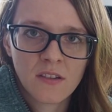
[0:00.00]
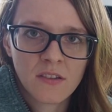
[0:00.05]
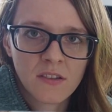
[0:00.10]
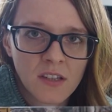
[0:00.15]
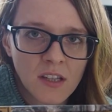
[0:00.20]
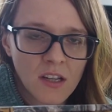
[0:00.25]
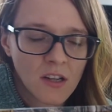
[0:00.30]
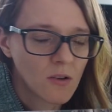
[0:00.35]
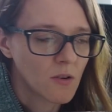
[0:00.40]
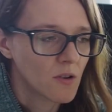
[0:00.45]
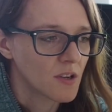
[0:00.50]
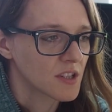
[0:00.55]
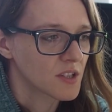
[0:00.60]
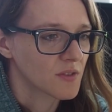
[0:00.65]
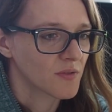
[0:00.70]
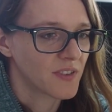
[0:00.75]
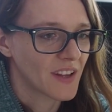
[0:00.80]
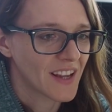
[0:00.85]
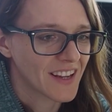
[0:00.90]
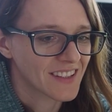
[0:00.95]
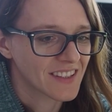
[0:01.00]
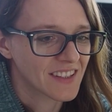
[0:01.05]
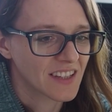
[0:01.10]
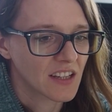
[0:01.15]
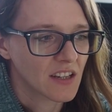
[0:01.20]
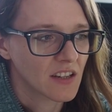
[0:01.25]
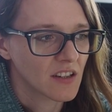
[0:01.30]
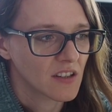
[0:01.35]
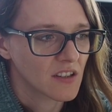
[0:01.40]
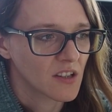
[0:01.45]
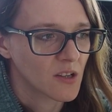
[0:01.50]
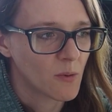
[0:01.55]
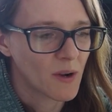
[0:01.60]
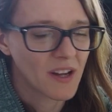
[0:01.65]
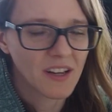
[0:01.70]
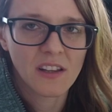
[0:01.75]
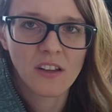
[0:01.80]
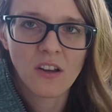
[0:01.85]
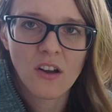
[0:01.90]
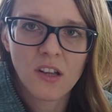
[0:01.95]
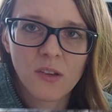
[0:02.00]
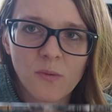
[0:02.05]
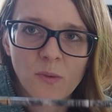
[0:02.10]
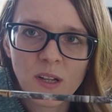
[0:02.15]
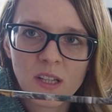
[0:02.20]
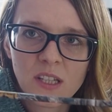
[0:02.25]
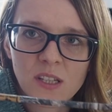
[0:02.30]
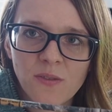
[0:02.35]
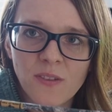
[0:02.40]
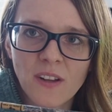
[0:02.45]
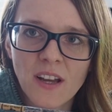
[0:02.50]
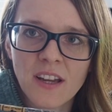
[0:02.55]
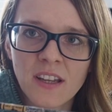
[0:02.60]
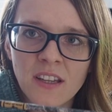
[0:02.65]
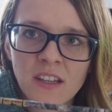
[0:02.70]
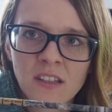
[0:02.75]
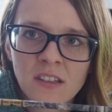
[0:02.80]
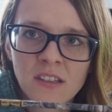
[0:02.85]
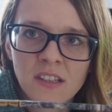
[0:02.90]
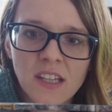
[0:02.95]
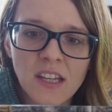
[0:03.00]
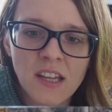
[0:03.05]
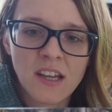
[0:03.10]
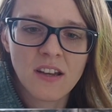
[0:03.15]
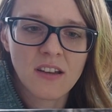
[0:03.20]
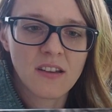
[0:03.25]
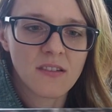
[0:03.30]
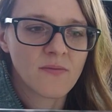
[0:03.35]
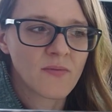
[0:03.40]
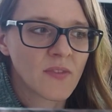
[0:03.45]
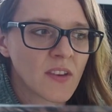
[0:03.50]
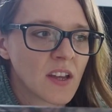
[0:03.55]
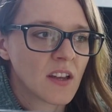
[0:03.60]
The arrow is flexing quite a lot when it's flying in the air,